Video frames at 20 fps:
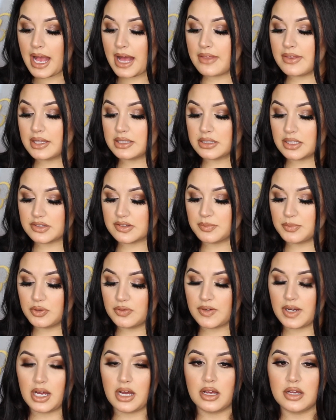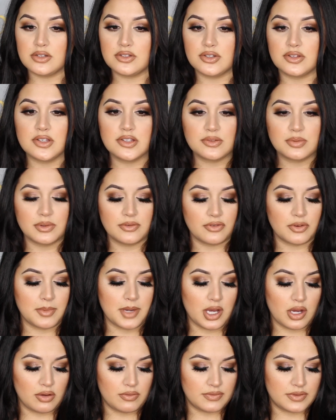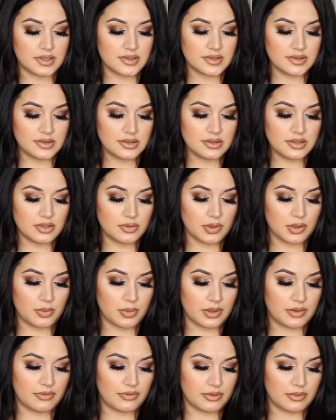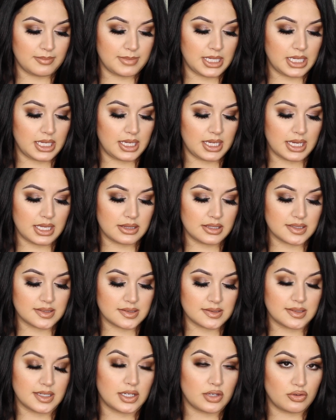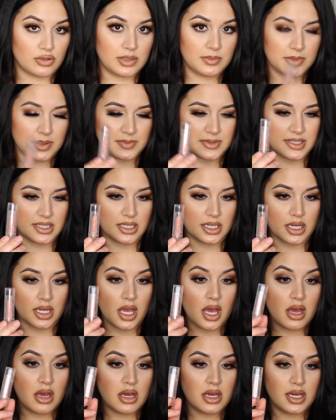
And then let's move on to this one from e.l.f. This is a newer one for me and this is a cream lipstick.